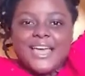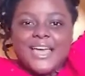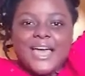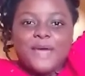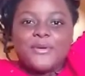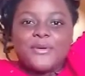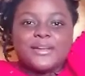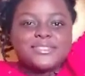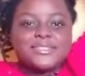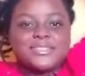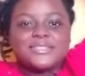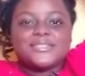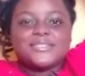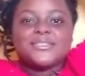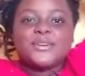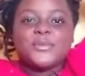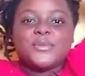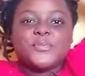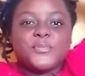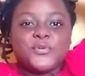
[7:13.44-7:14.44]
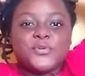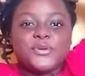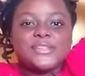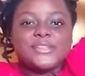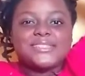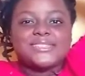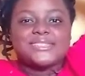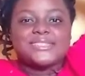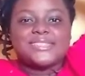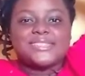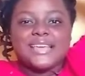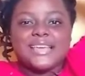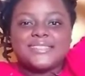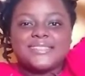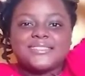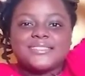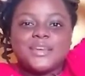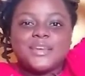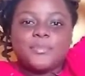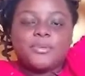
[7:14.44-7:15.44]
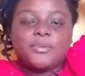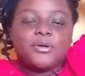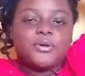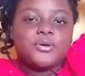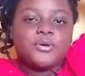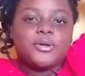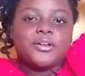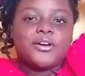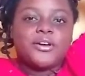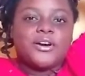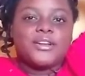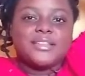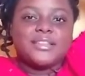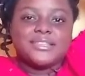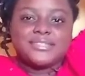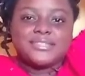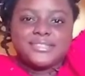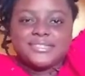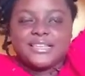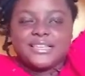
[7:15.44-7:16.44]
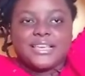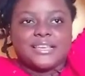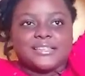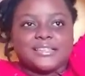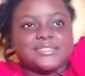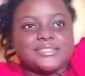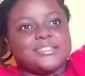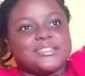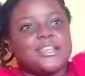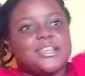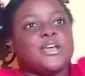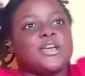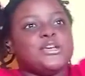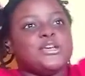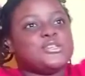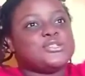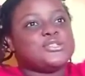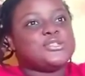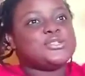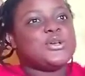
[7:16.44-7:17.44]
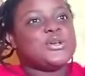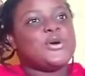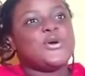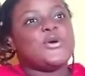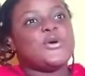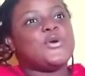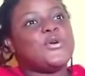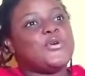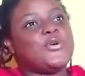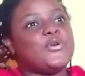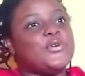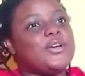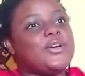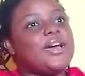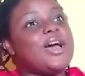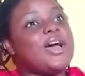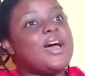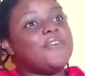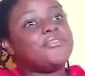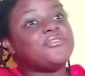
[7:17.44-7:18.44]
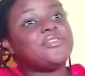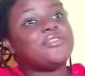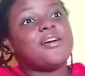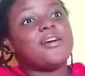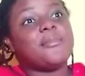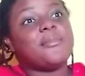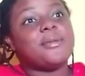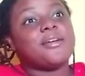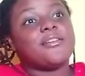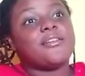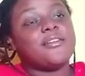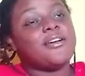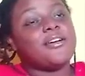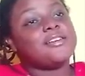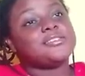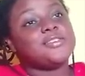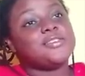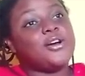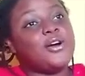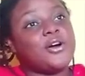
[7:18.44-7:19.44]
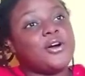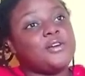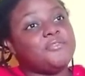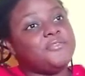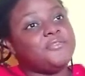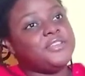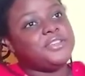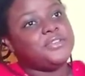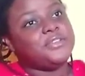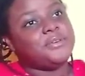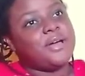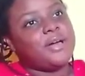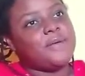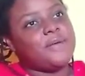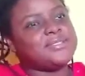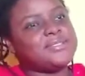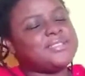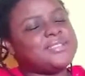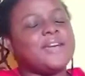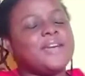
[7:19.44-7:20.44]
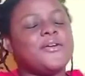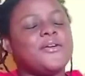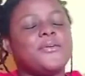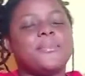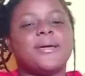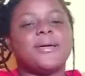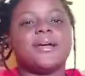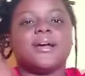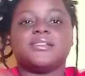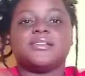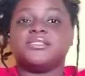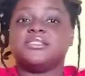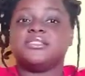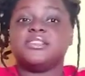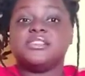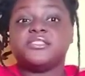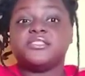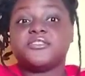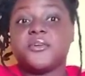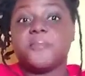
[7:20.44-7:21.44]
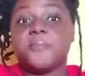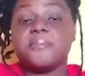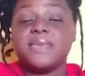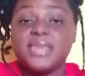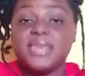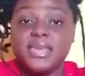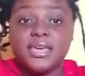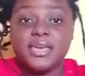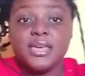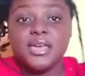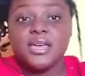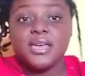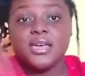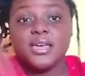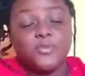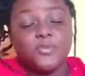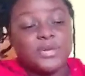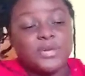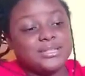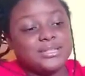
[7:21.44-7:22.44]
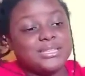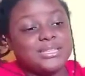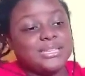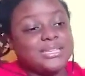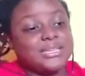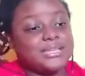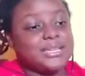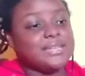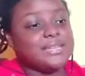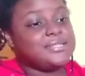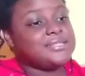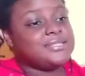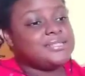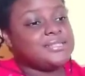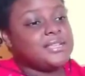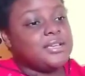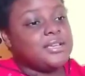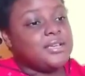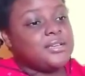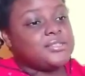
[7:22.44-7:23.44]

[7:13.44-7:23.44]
I wanted to look presentable and all these things. So after coming across her video, I was like, oh my gosh, this is so me with neatness.